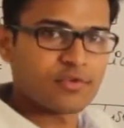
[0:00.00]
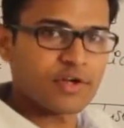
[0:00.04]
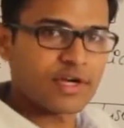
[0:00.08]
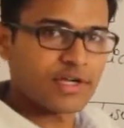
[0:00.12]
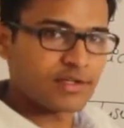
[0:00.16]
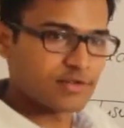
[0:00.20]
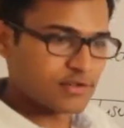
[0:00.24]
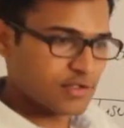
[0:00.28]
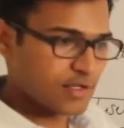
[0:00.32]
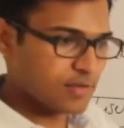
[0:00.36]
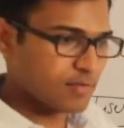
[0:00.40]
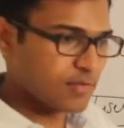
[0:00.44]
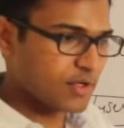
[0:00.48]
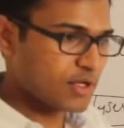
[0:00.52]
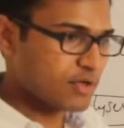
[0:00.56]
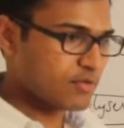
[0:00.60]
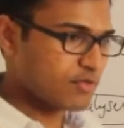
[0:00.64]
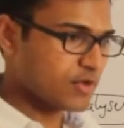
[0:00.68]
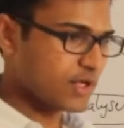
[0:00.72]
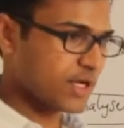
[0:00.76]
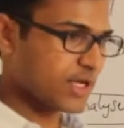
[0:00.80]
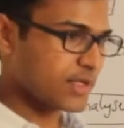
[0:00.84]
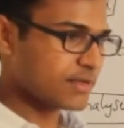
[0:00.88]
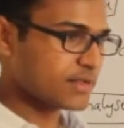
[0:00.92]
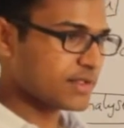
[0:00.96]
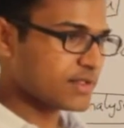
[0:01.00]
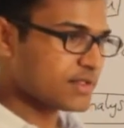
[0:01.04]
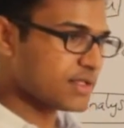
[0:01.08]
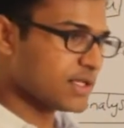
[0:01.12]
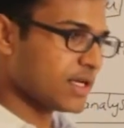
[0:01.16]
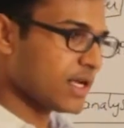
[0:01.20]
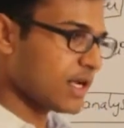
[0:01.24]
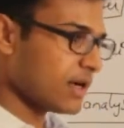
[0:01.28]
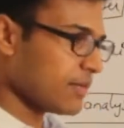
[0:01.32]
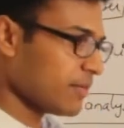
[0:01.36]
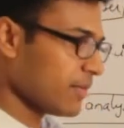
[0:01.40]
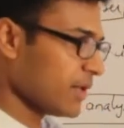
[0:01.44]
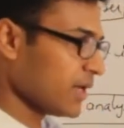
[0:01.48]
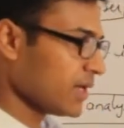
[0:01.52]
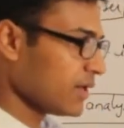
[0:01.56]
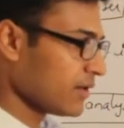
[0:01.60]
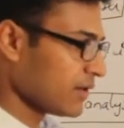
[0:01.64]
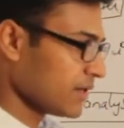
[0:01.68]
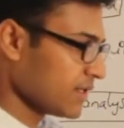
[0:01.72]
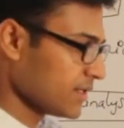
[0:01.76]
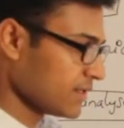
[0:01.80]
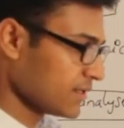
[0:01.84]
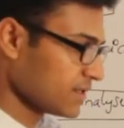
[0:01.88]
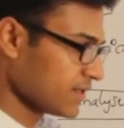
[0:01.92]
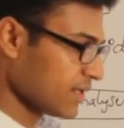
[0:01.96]
For example, if your existing compiler
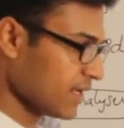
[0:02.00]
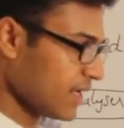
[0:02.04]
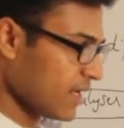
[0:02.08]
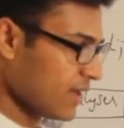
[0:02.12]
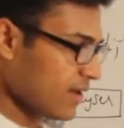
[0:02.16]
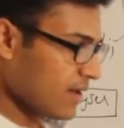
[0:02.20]
is